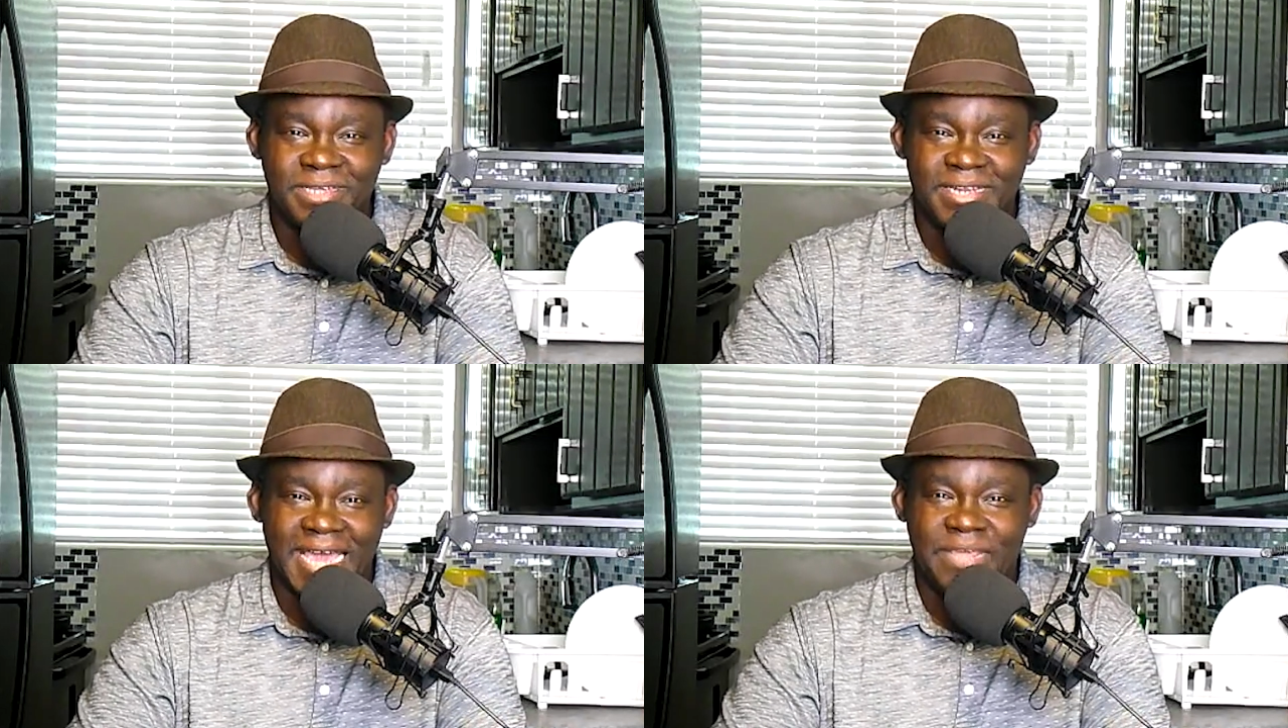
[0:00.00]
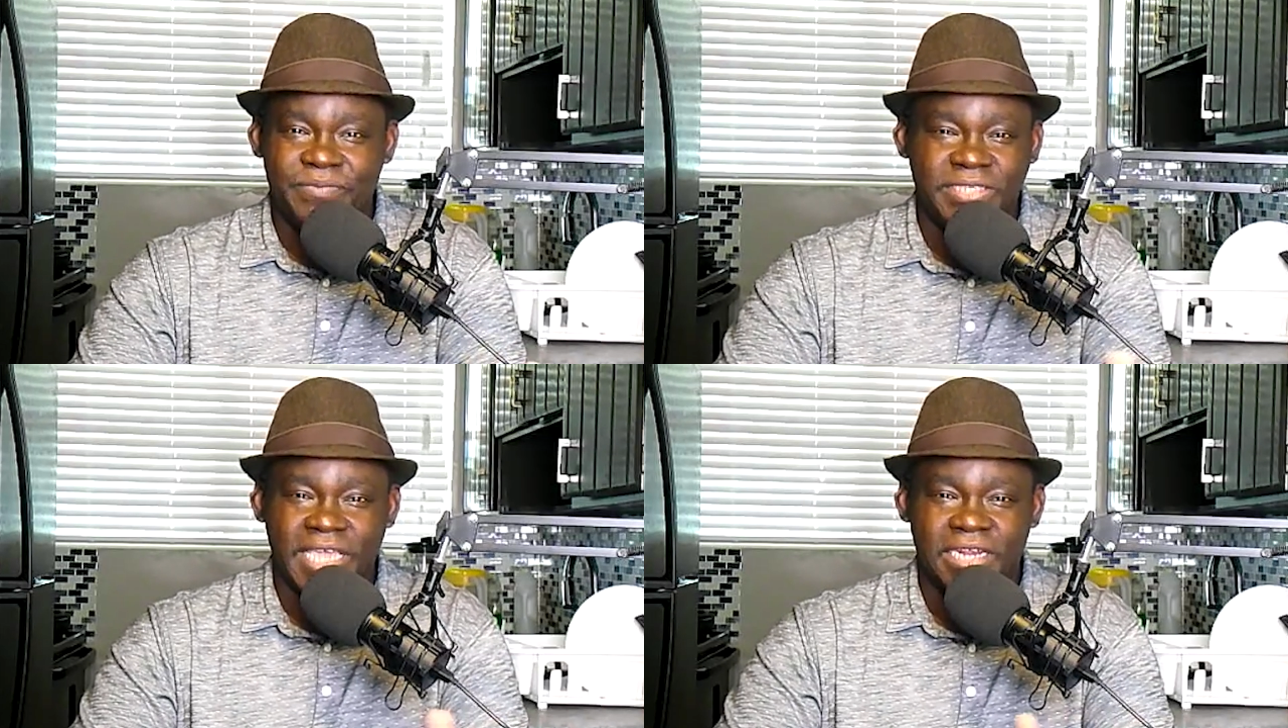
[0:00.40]
Not
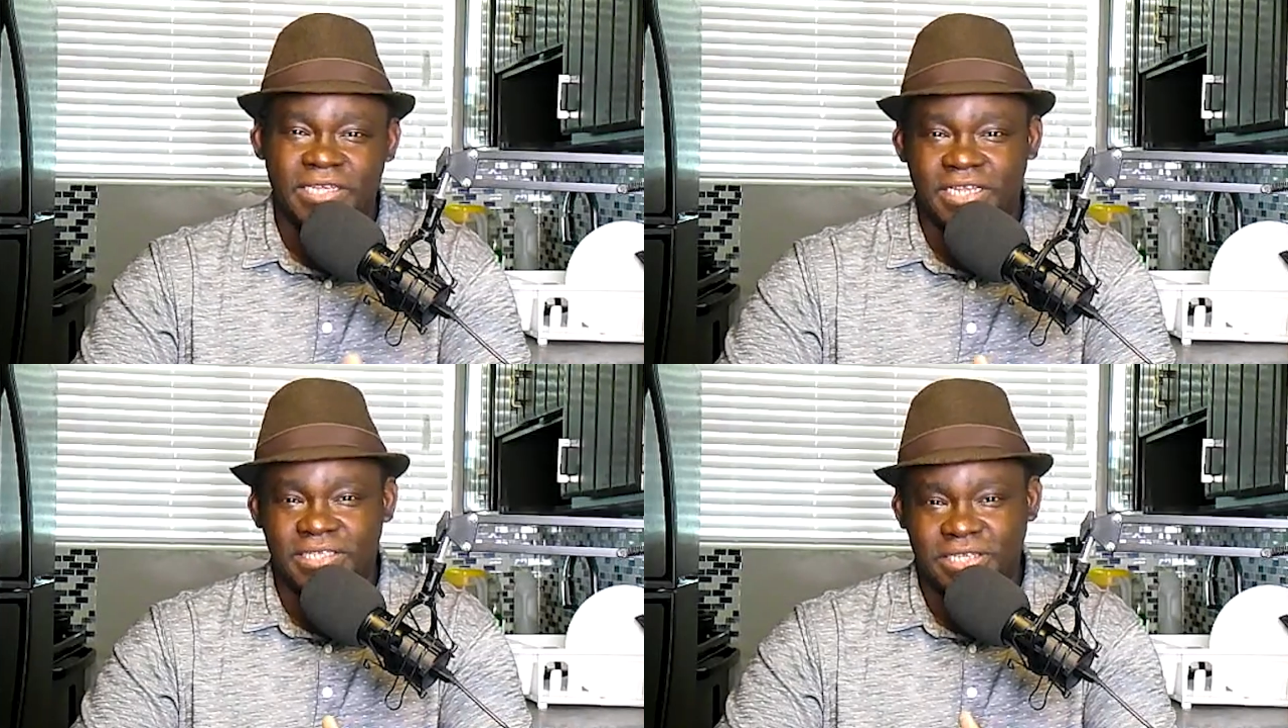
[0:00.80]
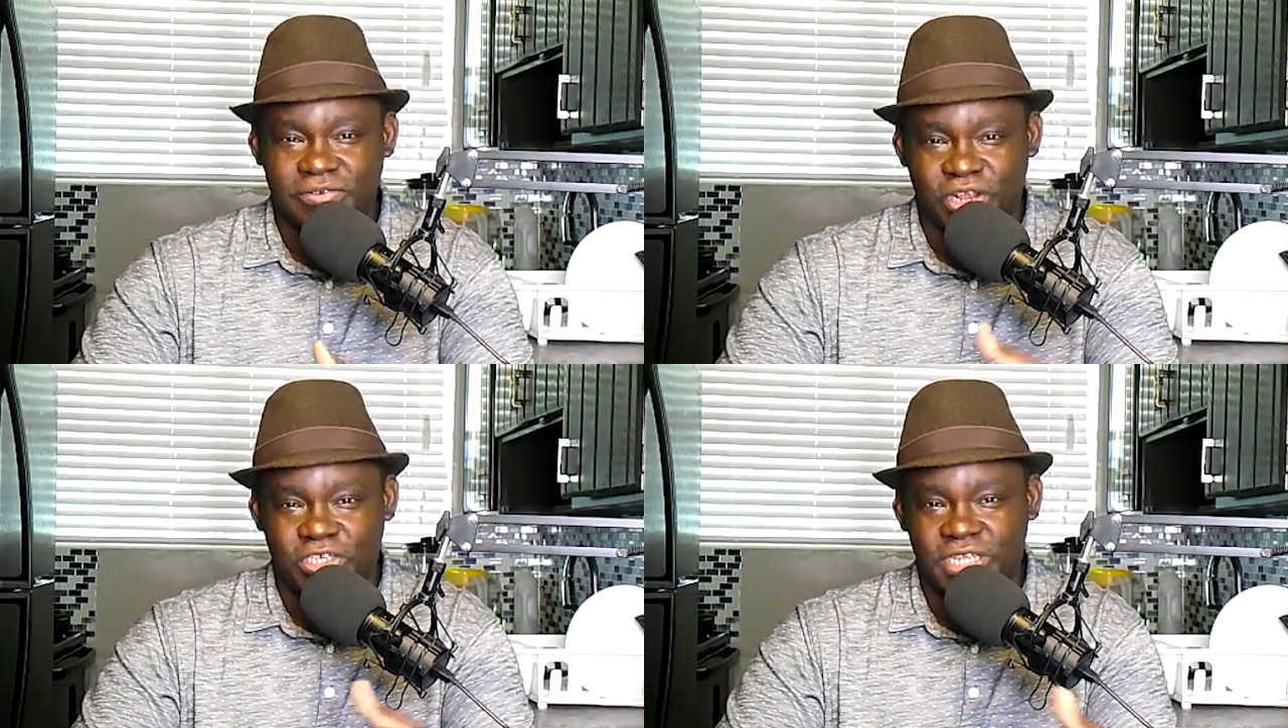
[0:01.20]
even taking into
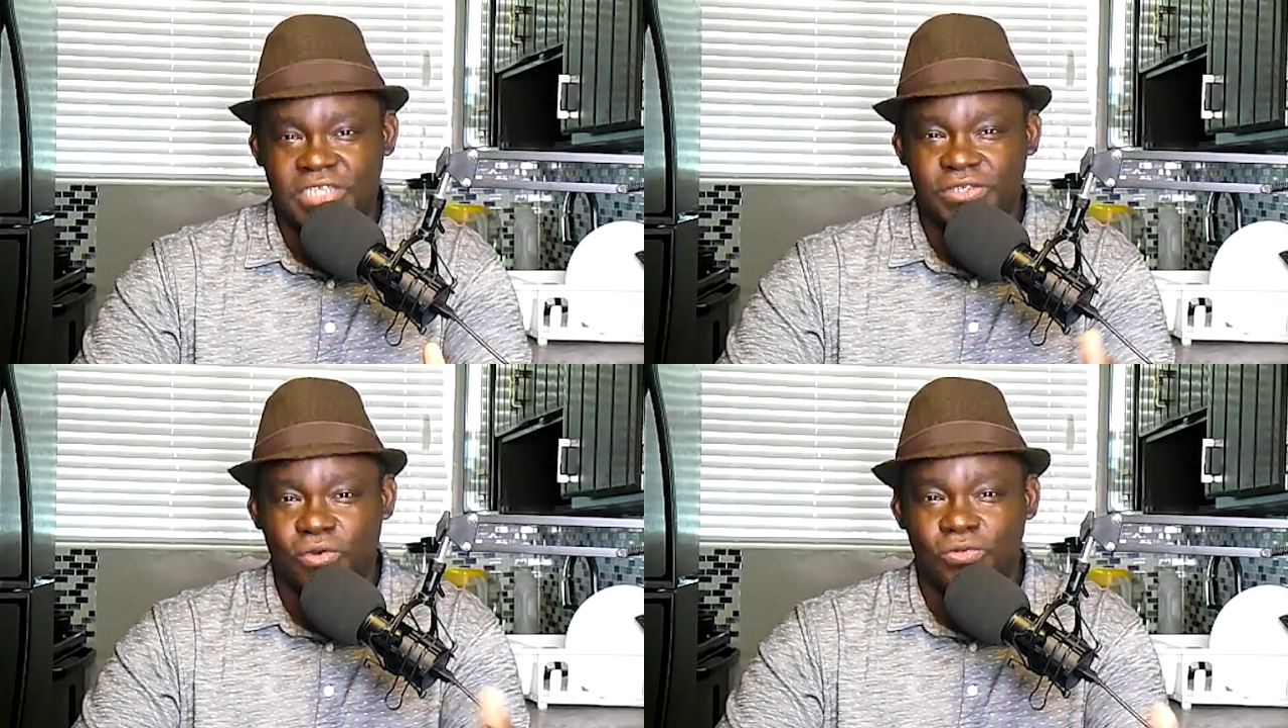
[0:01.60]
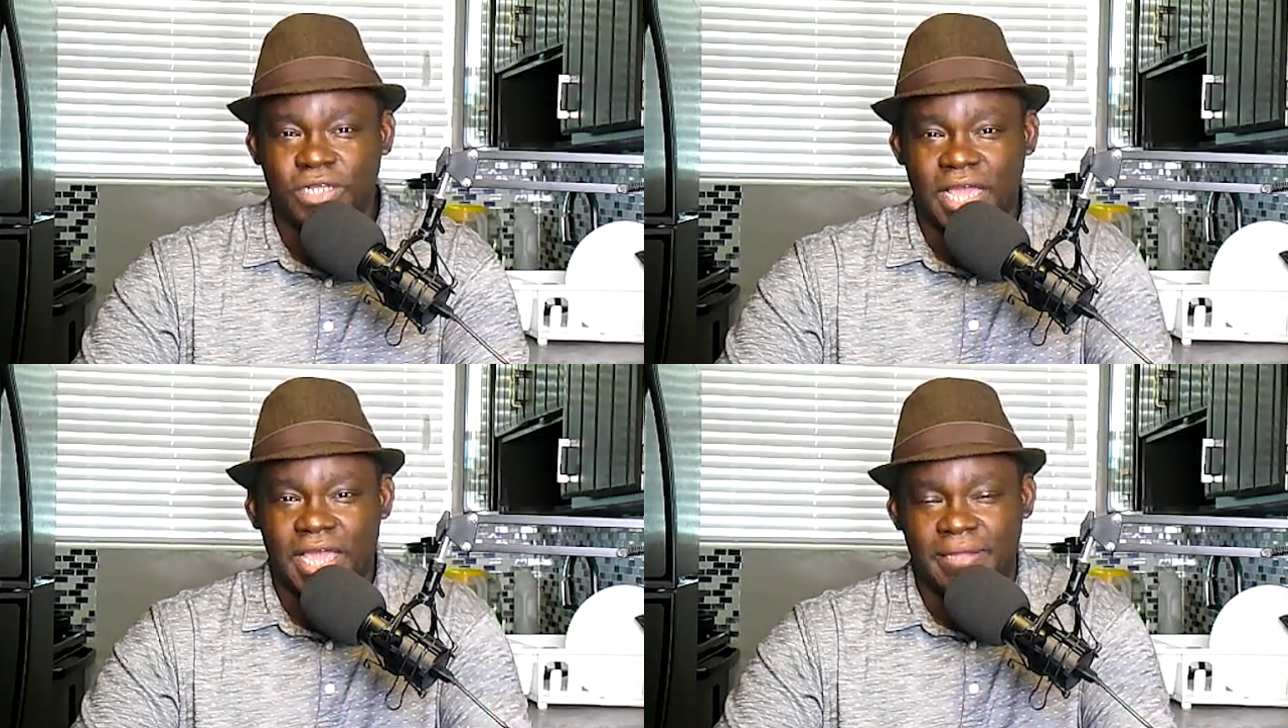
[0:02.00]
consideration that he's an older
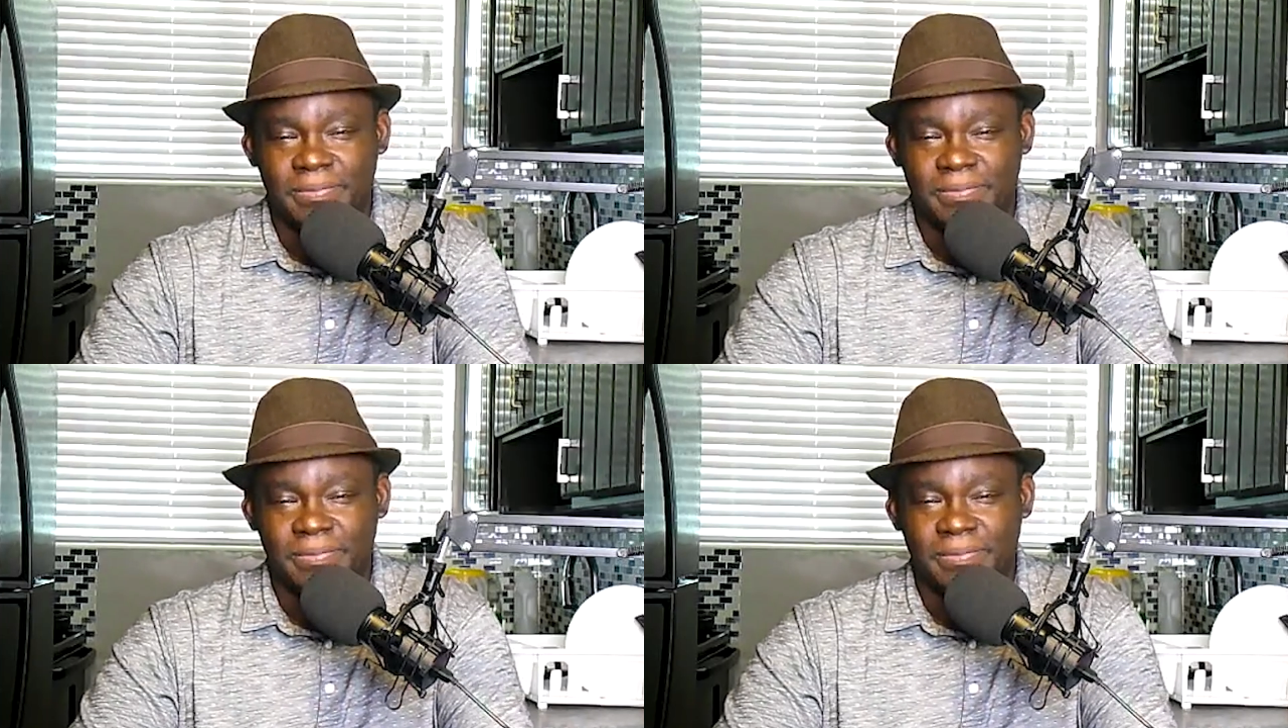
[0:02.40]
guy.